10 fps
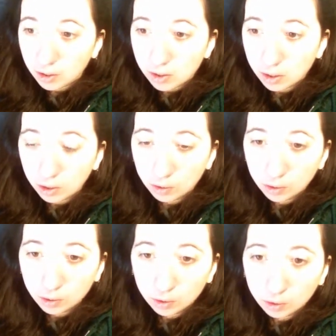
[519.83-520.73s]
So,
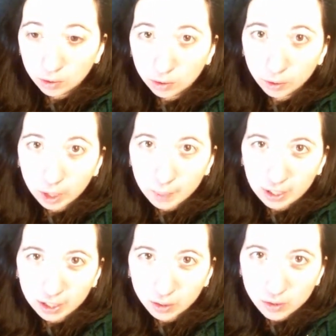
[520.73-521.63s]
I
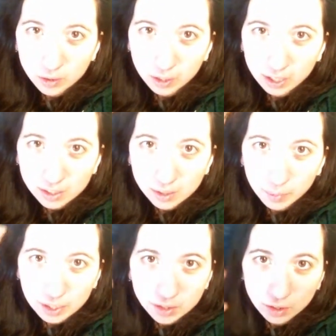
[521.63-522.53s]
mean, it also, I guess,
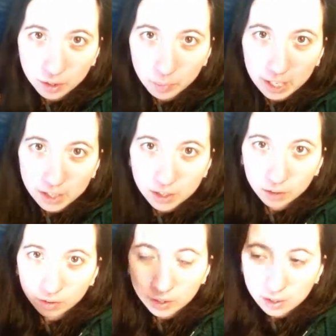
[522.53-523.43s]
depends on your pain
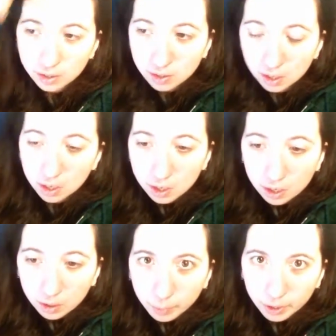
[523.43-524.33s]
tolerance.
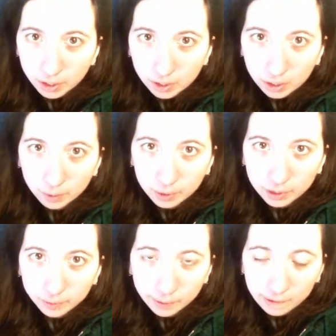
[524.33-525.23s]
But, I
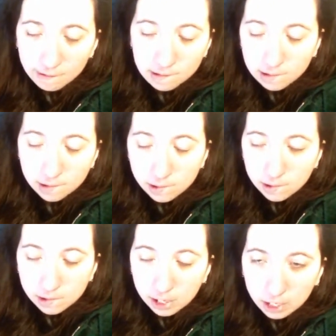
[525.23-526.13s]
mean,
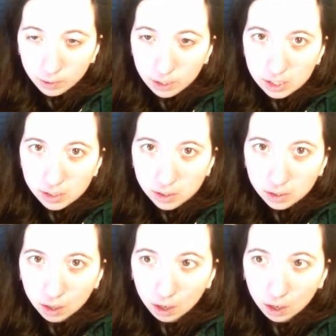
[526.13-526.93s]
anyways,